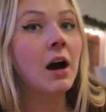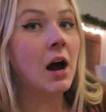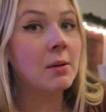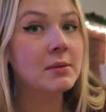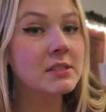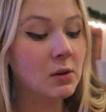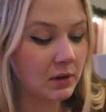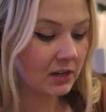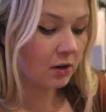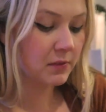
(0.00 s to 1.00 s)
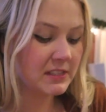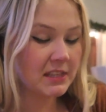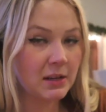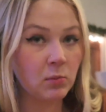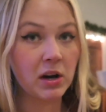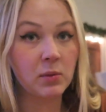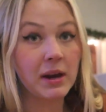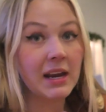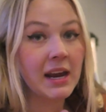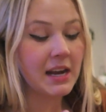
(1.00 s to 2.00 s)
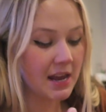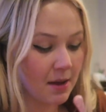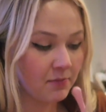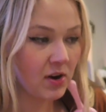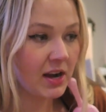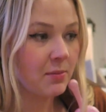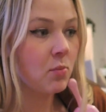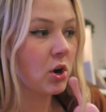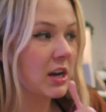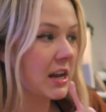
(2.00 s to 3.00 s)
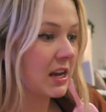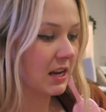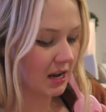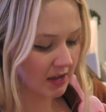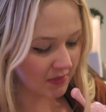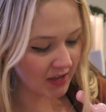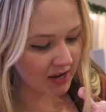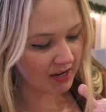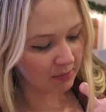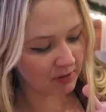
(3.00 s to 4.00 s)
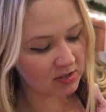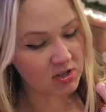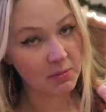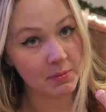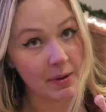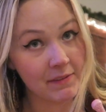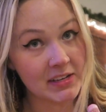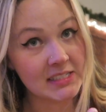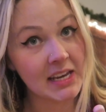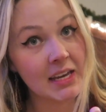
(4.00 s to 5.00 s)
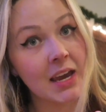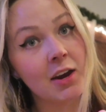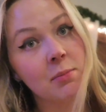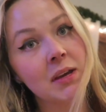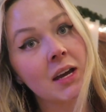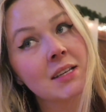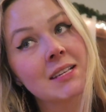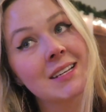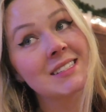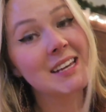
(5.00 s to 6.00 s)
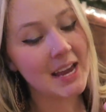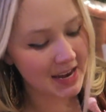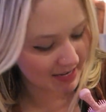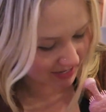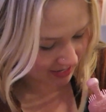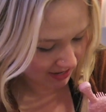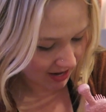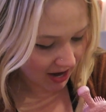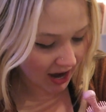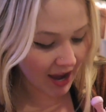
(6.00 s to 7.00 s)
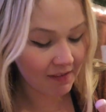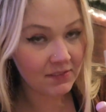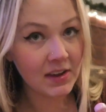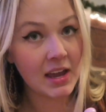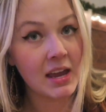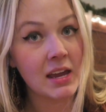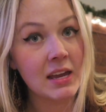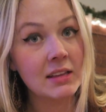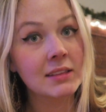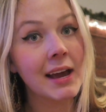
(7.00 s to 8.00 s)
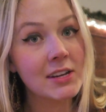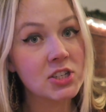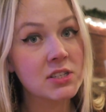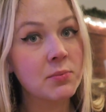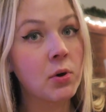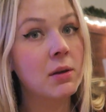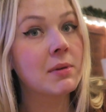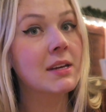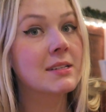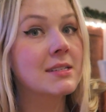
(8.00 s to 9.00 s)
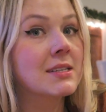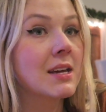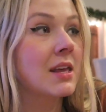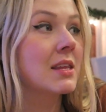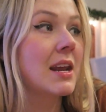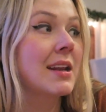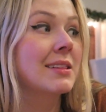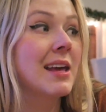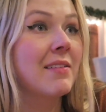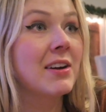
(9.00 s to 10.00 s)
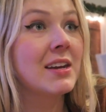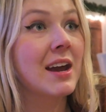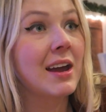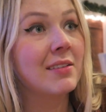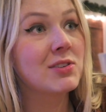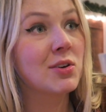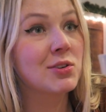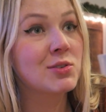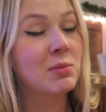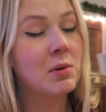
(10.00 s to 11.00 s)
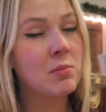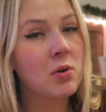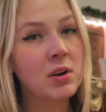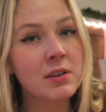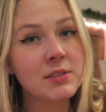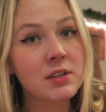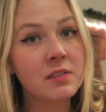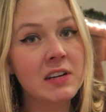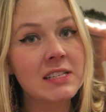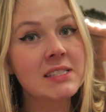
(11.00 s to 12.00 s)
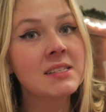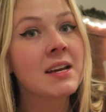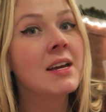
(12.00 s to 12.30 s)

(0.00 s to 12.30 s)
Um, so we're gonna go visit them right away at 8 a.m. Friday morning and then I'm gonna drop them off at daycare because at 10 I have a lashes appointment and then at 11 I have to go to a memorial service